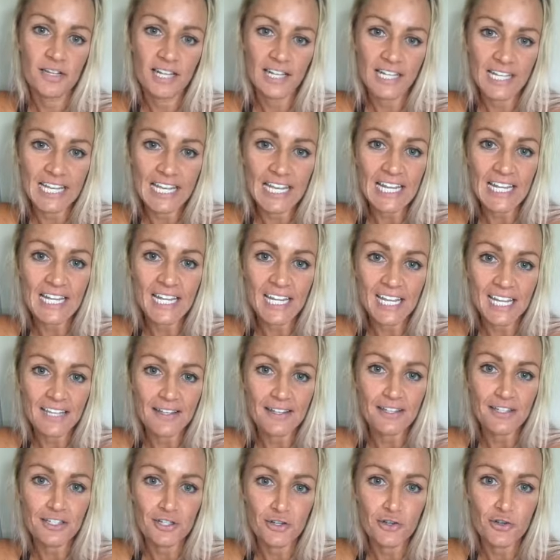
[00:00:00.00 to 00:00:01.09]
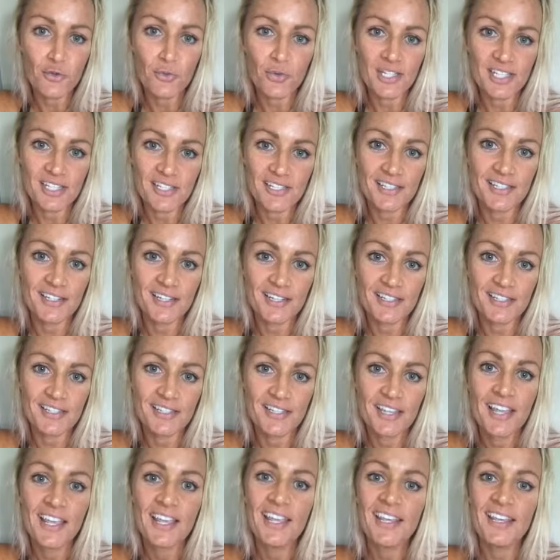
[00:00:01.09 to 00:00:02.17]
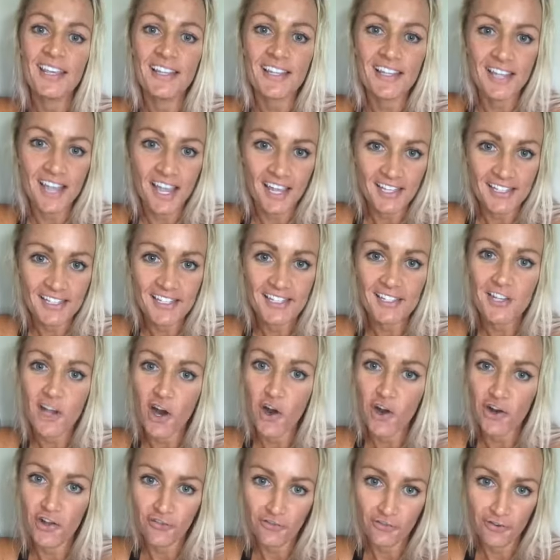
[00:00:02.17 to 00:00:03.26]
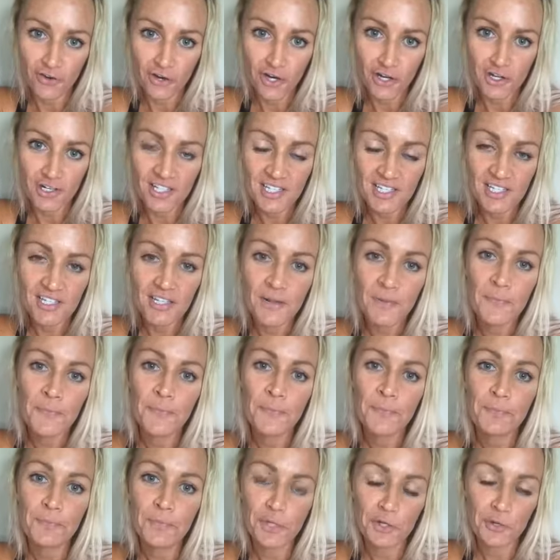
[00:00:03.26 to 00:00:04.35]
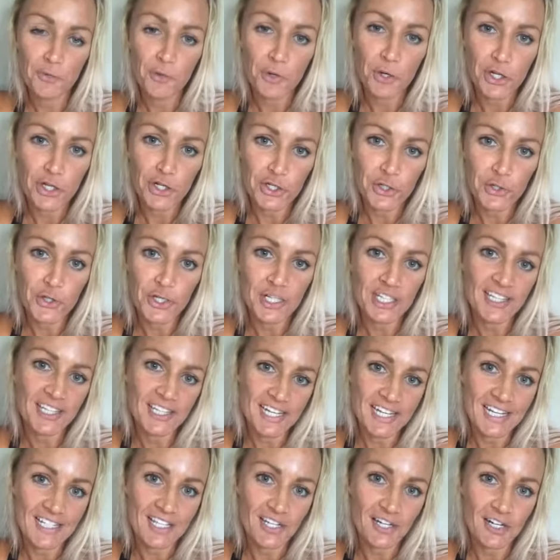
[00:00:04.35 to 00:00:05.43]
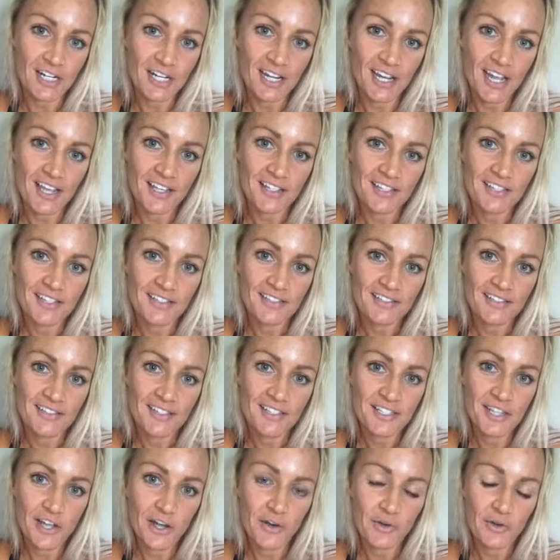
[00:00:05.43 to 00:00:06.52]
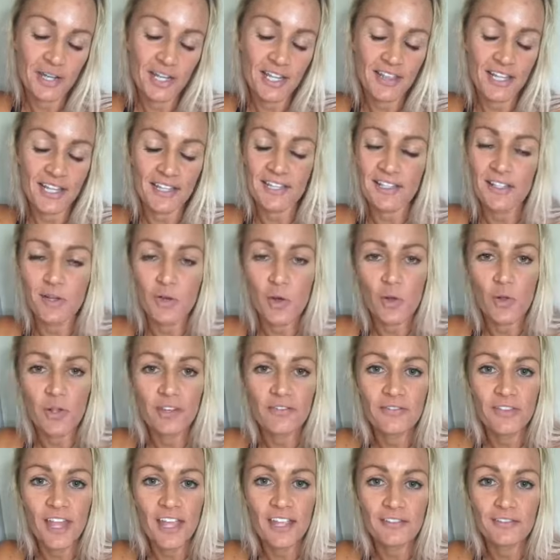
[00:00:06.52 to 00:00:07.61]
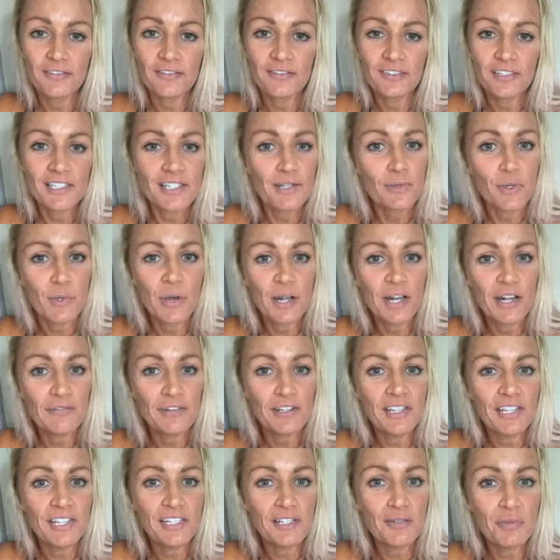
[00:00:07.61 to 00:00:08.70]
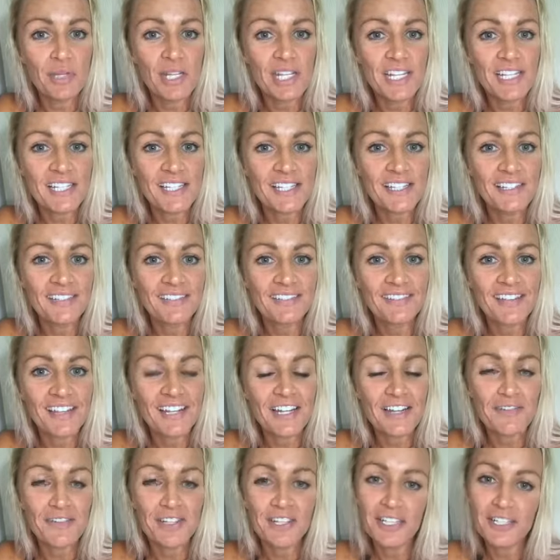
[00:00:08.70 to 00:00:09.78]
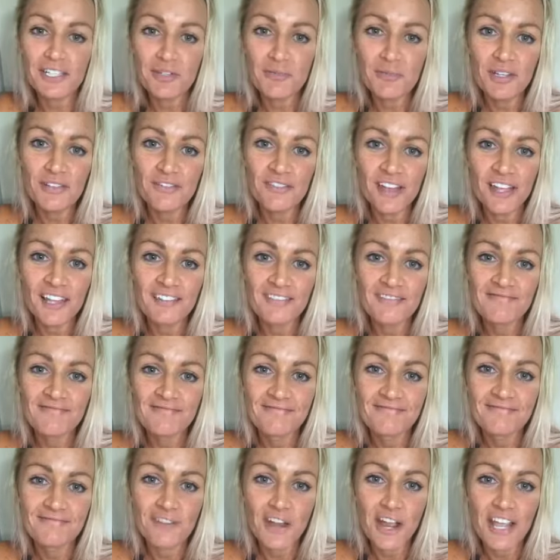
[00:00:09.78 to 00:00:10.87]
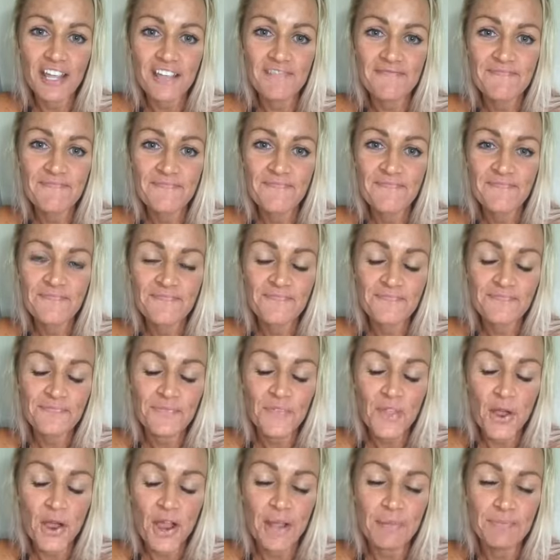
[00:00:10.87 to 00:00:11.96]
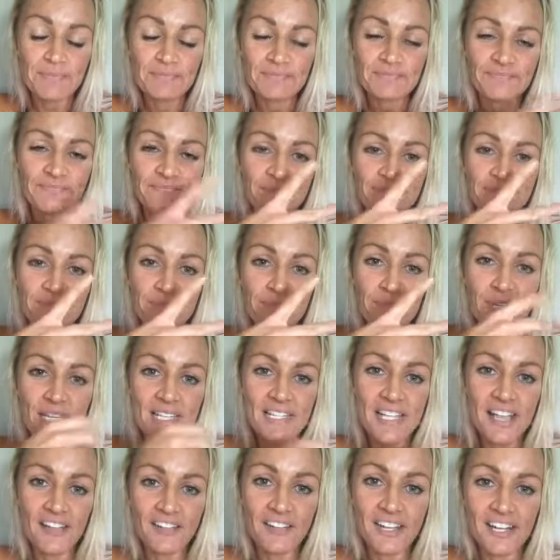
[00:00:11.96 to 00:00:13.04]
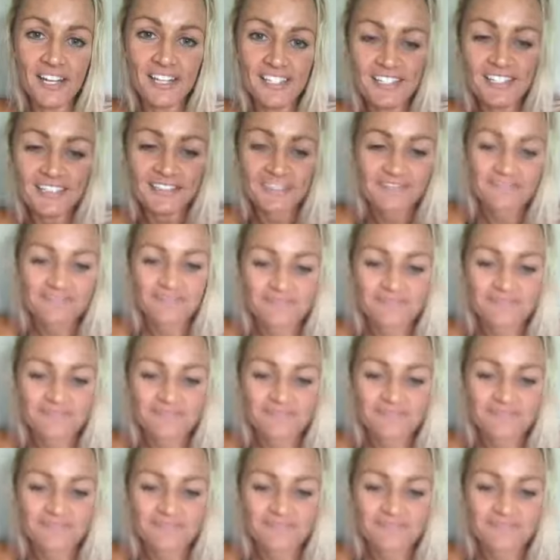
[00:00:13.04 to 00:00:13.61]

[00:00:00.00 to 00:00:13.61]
Lean into the resistance. Yes, it's hard at first, but the more you do it, the easier it gets. So, and that's the goal of life, is we want everything to be easy and everything to be fun, right? All right. Peace out, ladies.